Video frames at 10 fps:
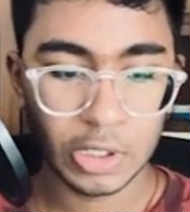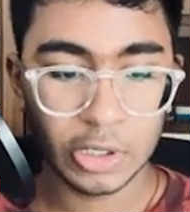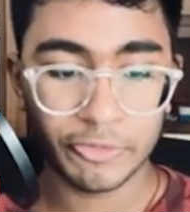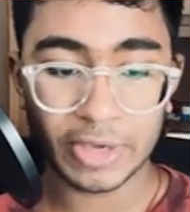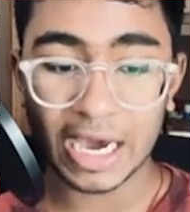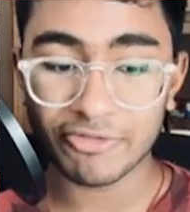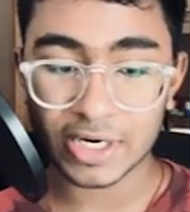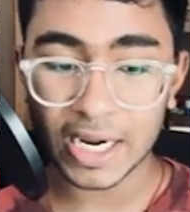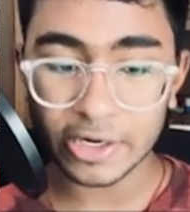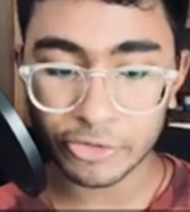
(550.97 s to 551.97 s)
We have a
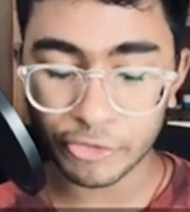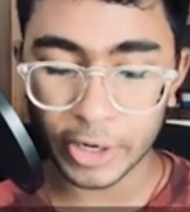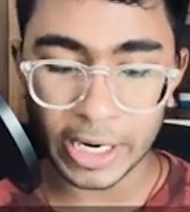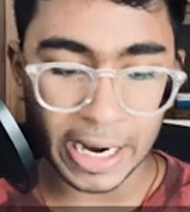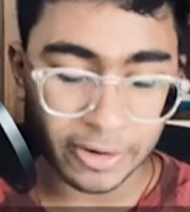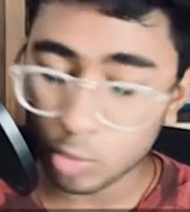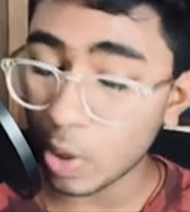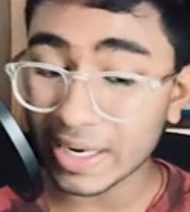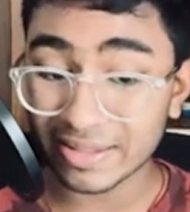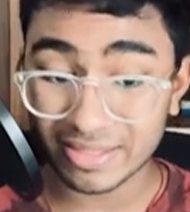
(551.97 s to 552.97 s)
knight trade, and
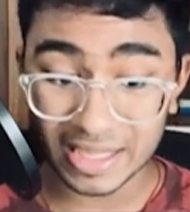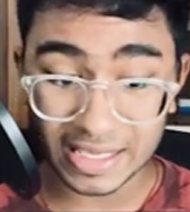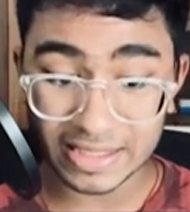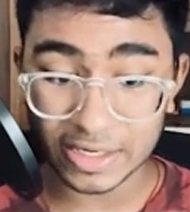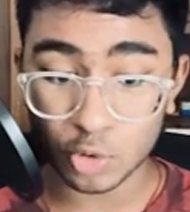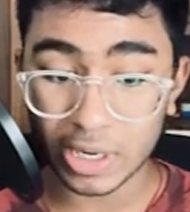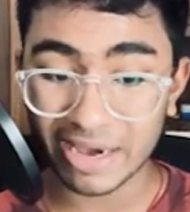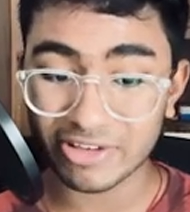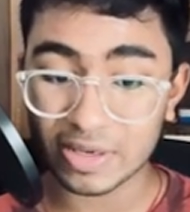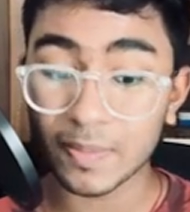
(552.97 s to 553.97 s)
white is saying that you are
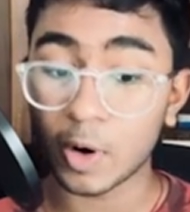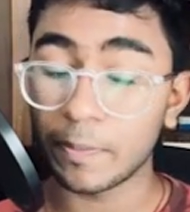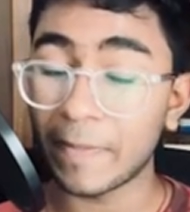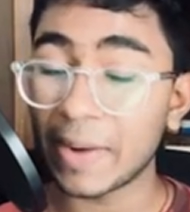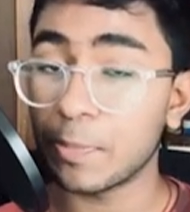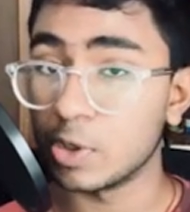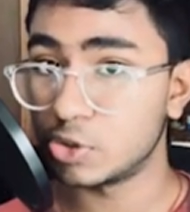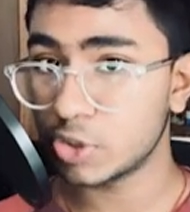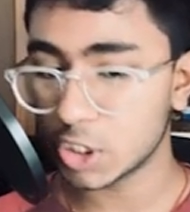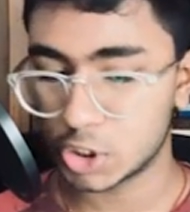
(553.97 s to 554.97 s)
having a bad pawn
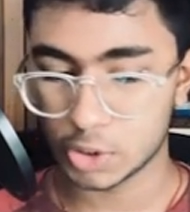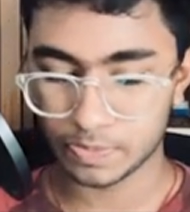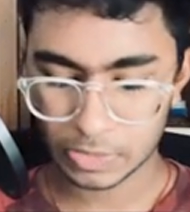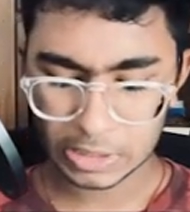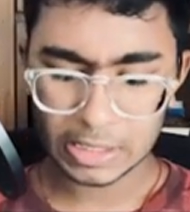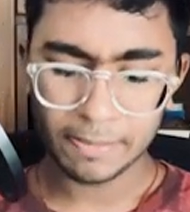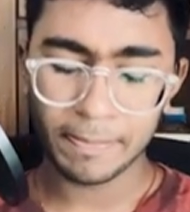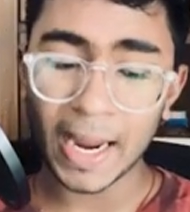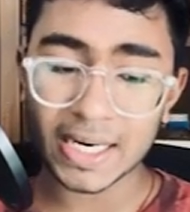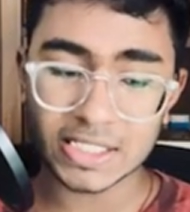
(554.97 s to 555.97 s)
structure.
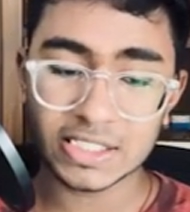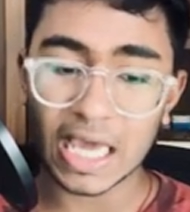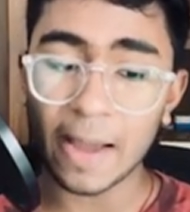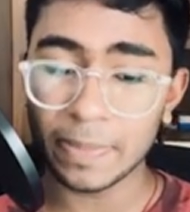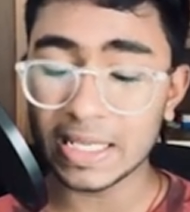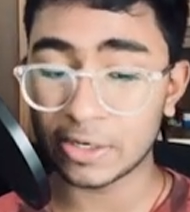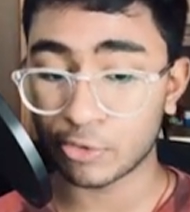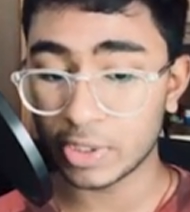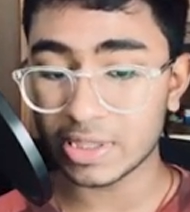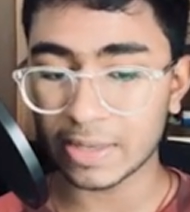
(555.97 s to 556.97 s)
Magnus happily
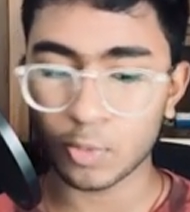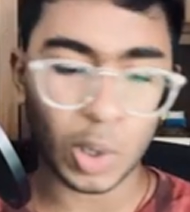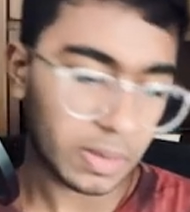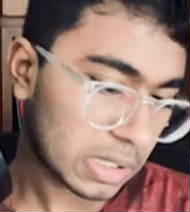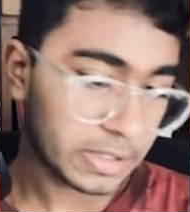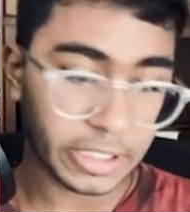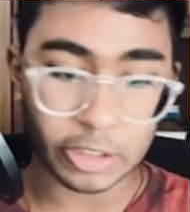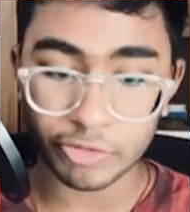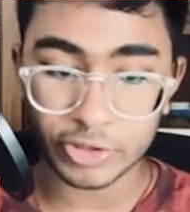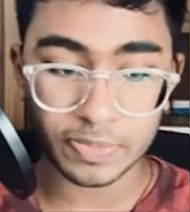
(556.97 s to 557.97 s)
agrees, and white
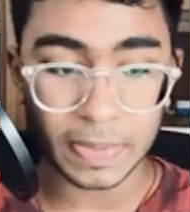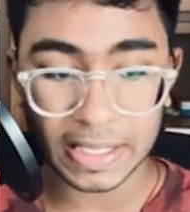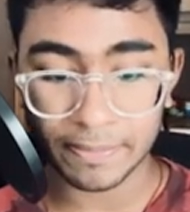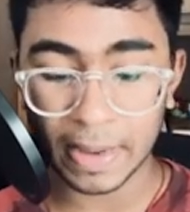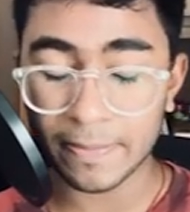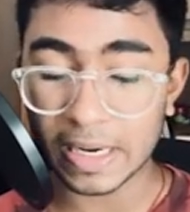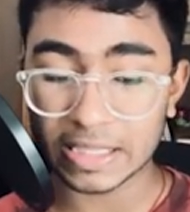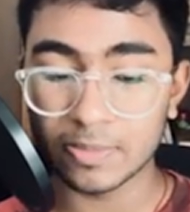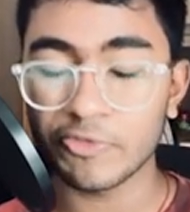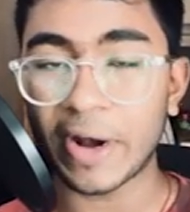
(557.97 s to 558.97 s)
continues with playing by playing the
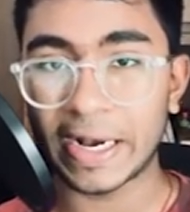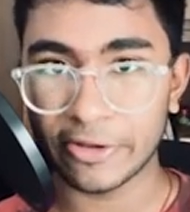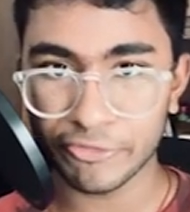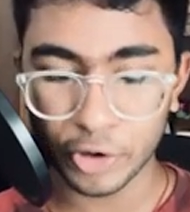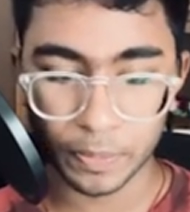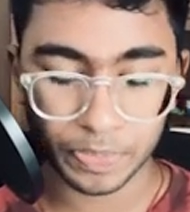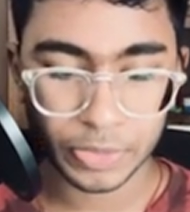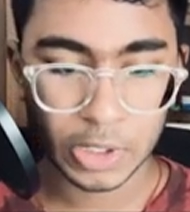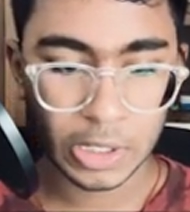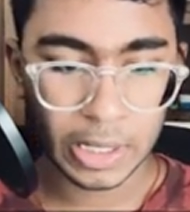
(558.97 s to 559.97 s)
move knight a four.
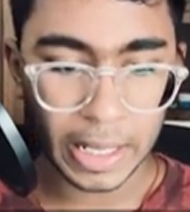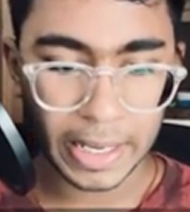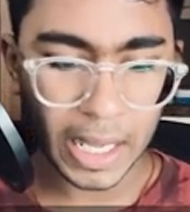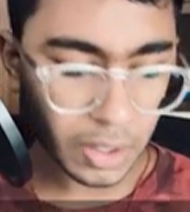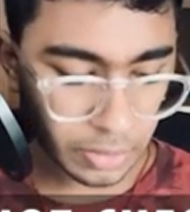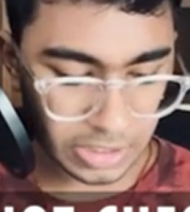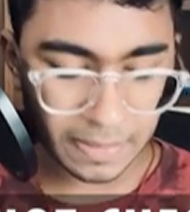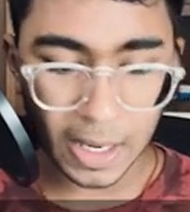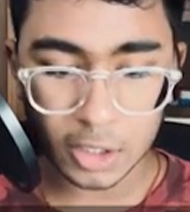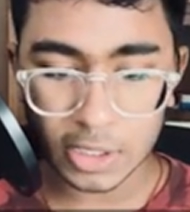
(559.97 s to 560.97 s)
And now,
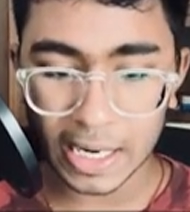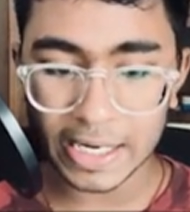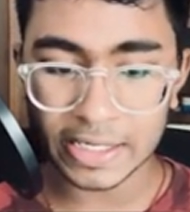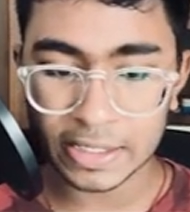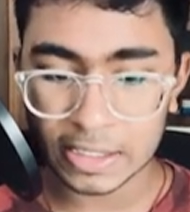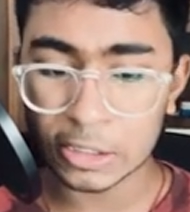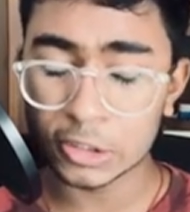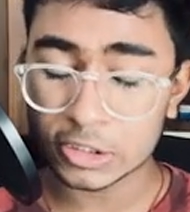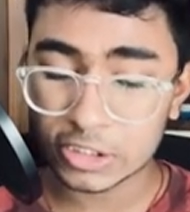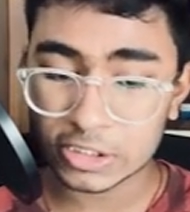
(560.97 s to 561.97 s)
somehow the knight
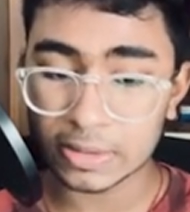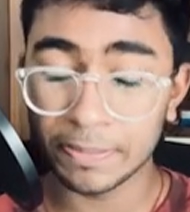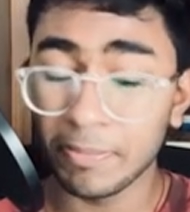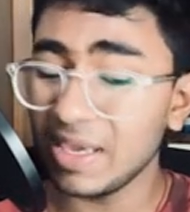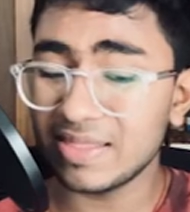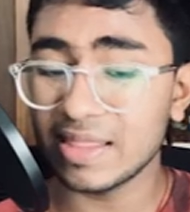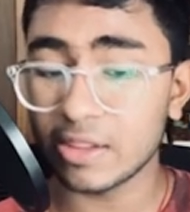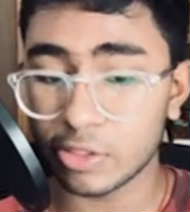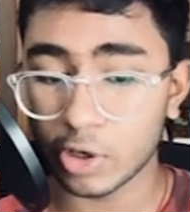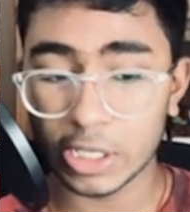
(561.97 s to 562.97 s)
looks makes
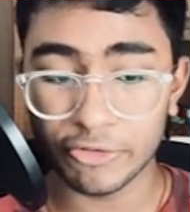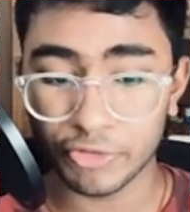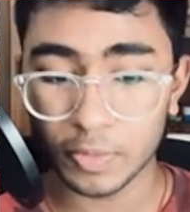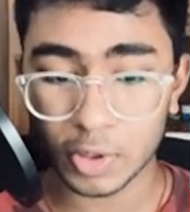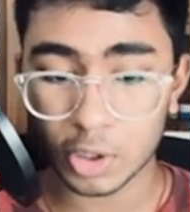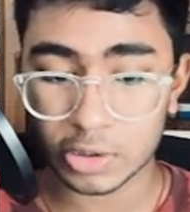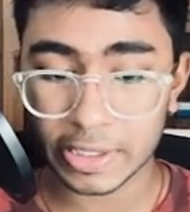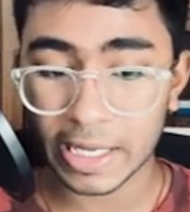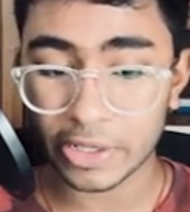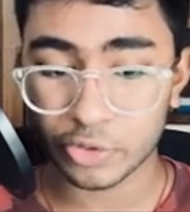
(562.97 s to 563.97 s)
sense on a four because the
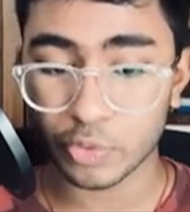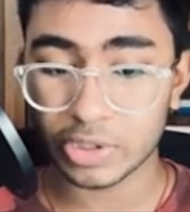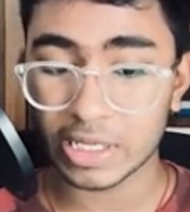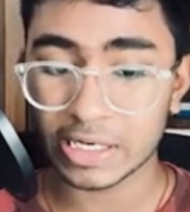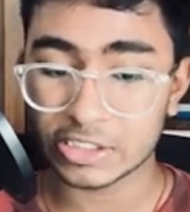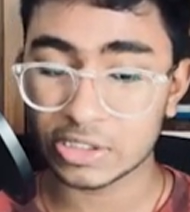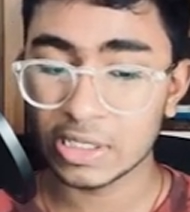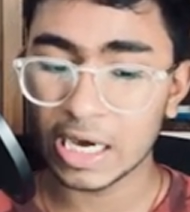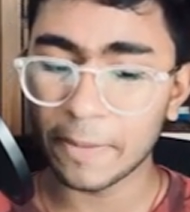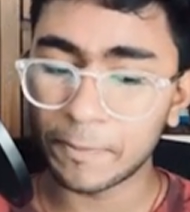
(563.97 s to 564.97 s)
dark squares are
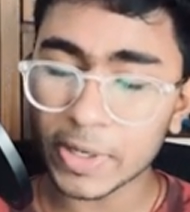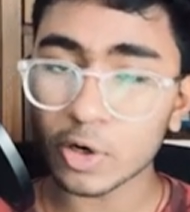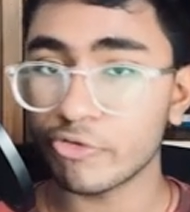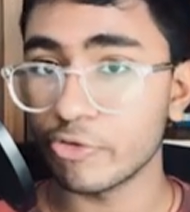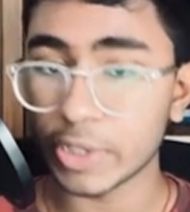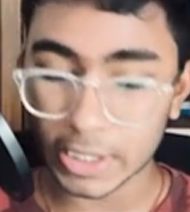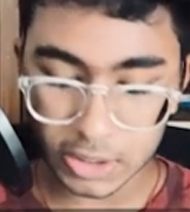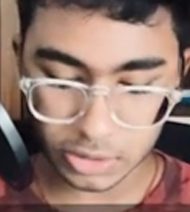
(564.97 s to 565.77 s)
a bit of a weakness.